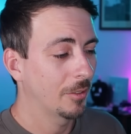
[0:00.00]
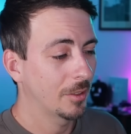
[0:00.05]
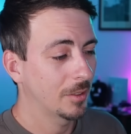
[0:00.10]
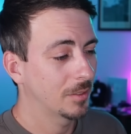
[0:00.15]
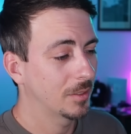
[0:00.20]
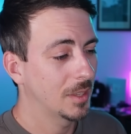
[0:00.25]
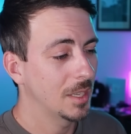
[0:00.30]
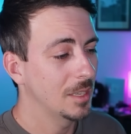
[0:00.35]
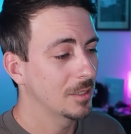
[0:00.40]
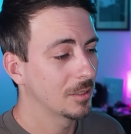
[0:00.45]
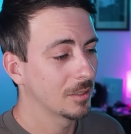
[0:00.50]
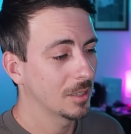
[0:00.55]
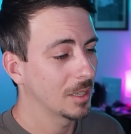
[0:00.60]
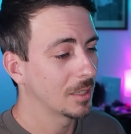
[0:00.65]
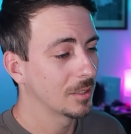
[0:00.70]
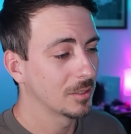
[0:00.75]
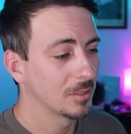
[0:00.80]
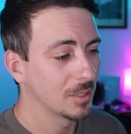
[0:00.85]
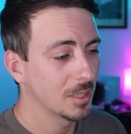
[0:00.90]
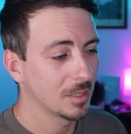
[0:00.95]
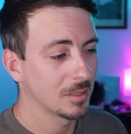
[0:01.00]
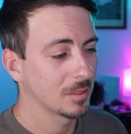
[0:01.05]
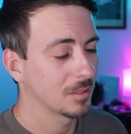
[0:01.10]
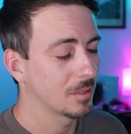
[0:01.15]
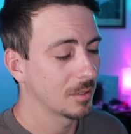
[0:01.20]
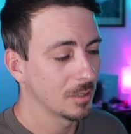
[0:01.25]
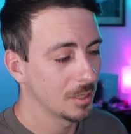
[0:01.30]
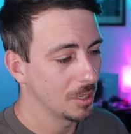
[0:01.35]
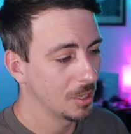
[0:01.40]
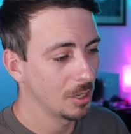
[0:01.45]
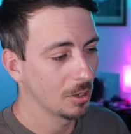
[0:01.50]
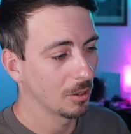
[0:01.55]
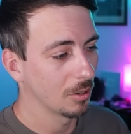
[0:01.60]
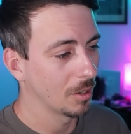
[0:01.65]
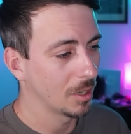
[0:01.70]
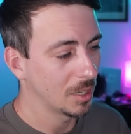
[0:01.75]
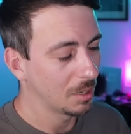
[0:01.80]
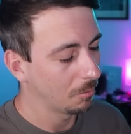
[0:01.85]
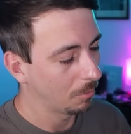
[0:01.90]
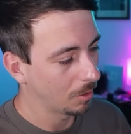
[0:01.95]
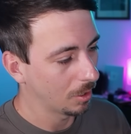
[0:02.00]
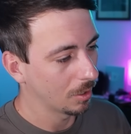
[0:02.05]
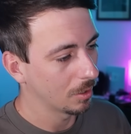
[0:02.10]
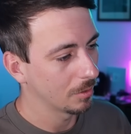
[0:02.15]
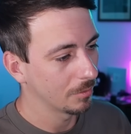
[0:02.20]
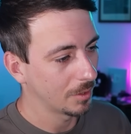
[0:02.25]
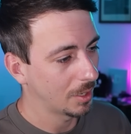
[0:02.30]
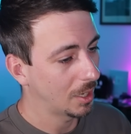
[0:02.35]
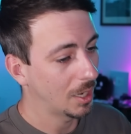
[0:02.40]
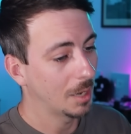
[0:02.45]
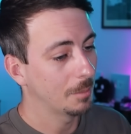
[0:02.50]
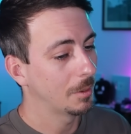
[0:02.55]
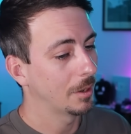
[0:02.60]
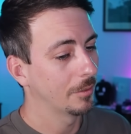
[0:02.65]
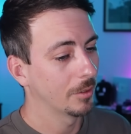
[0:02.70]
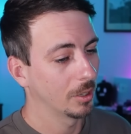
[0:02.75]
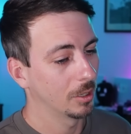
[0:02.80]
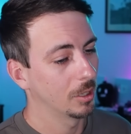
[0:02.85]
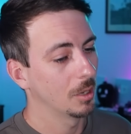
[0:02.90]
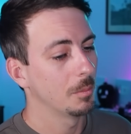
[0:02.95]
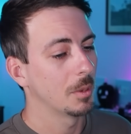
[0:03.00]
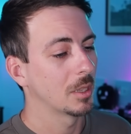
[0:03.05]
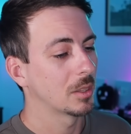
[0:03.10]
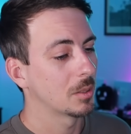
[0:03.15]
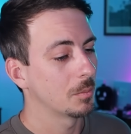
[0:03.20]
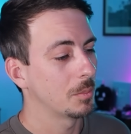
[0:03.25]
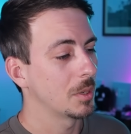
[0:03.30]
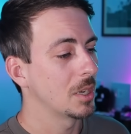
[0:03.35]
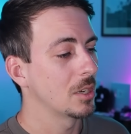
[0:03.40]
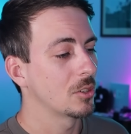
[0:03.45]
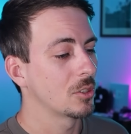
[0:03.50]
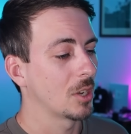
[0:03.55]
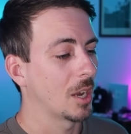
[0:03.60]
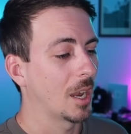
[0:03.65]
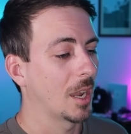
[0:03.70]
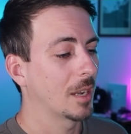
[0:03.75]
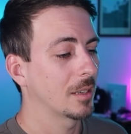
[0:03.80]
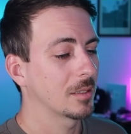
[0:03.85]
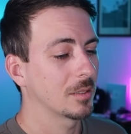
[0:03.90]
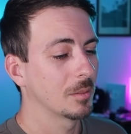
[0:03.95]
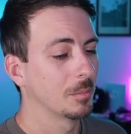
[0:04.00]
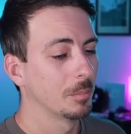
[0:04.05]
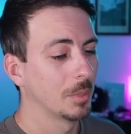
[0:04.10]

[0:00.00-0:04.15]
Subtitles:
don't think these exist near anywhere that I'm ever going to be at the beach at,